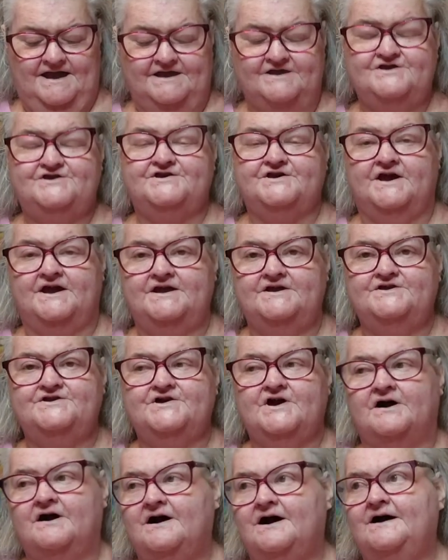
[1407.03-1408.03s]

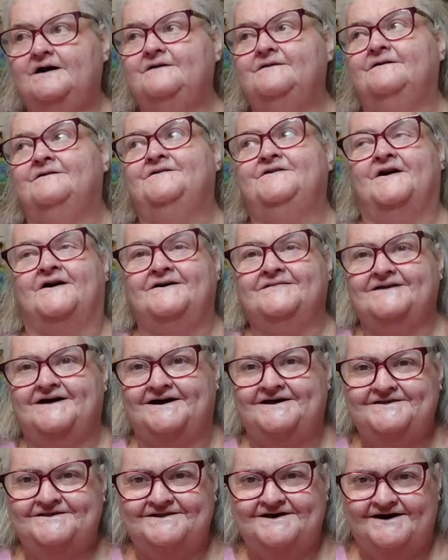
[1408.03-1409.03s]
Hot. That's all
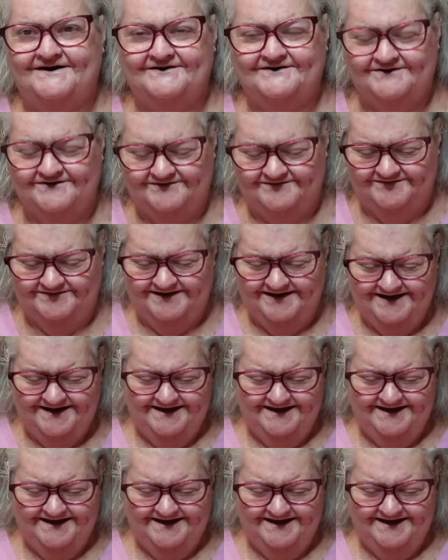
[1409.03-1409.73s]
I know.